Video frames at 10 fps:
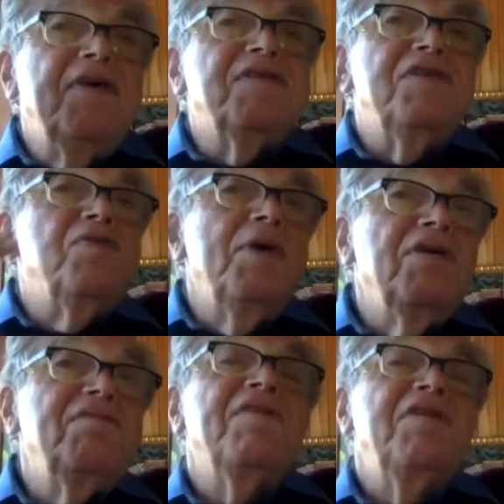this is
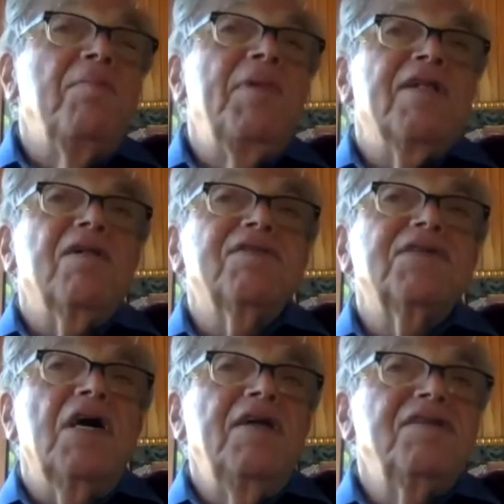really fundamental
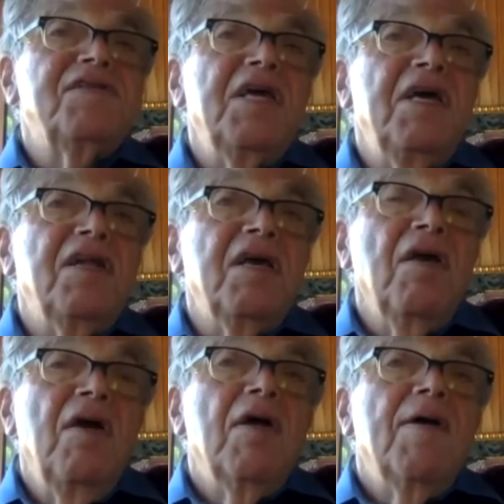to understanding
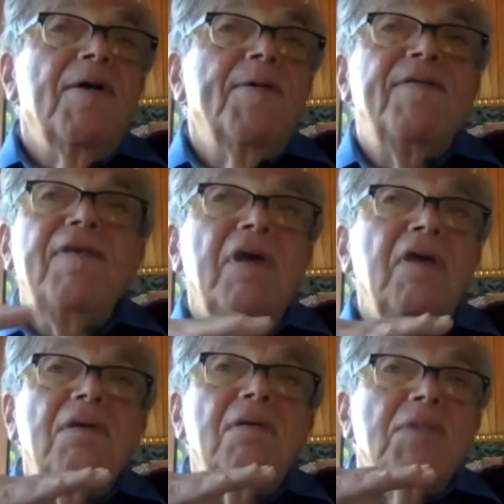the
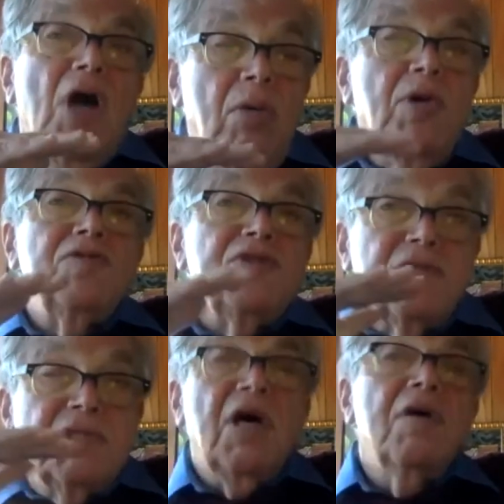almost
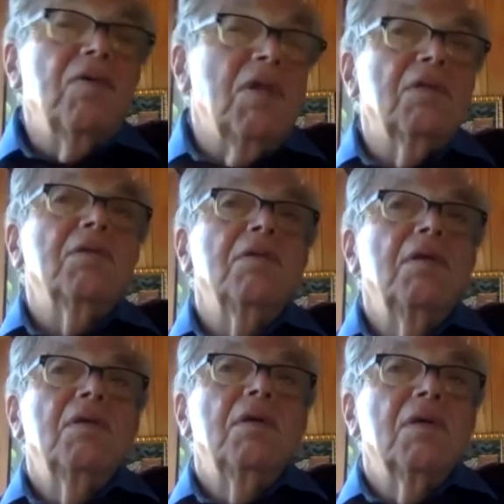total
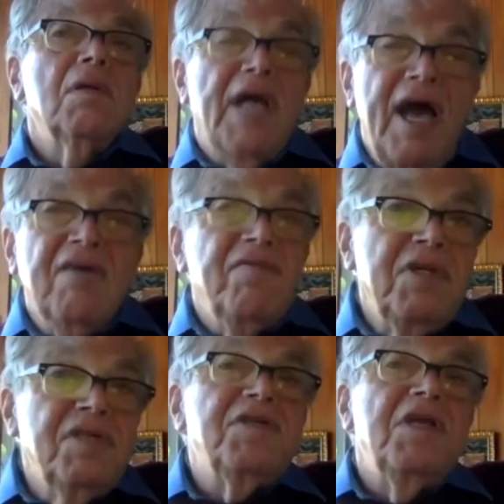lack of
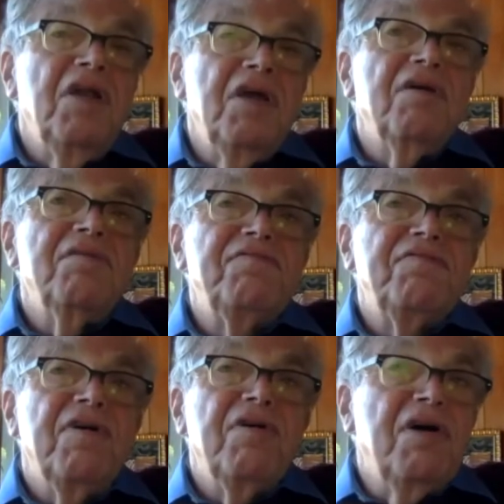understanding of
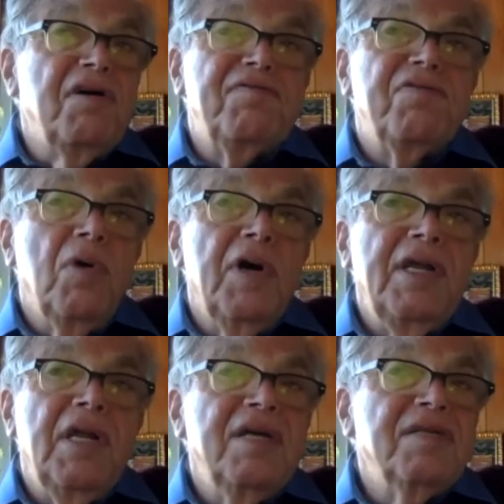uh,
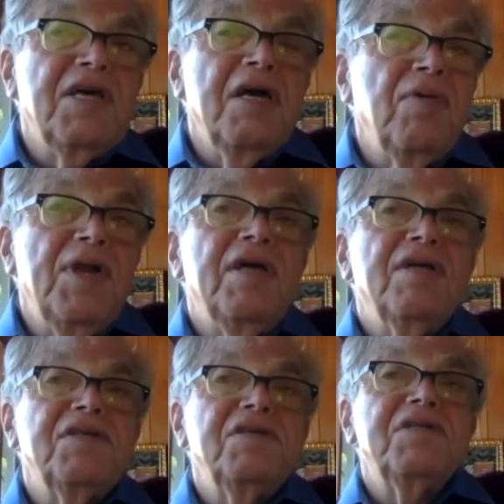Freud and
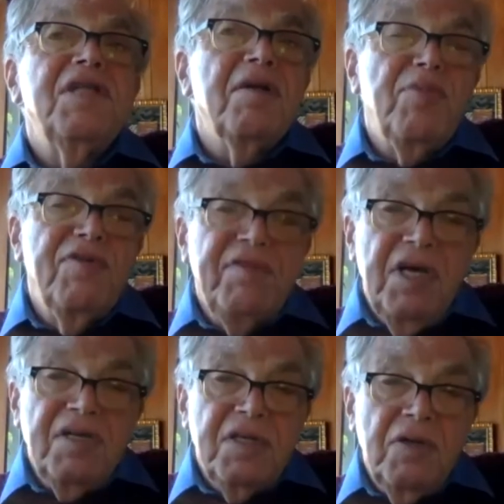psychoanalysis that
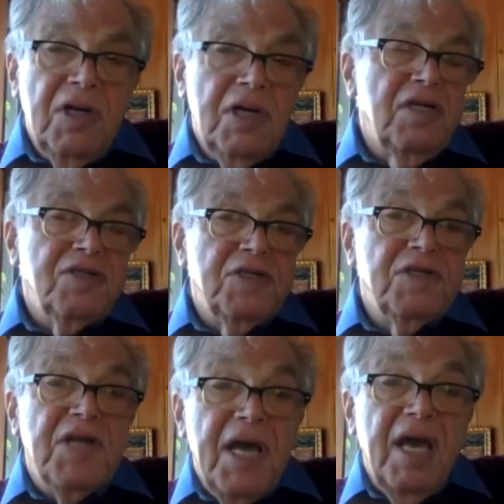prevails in our culture
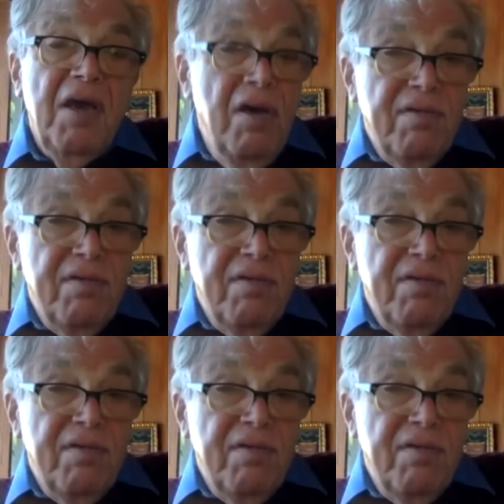today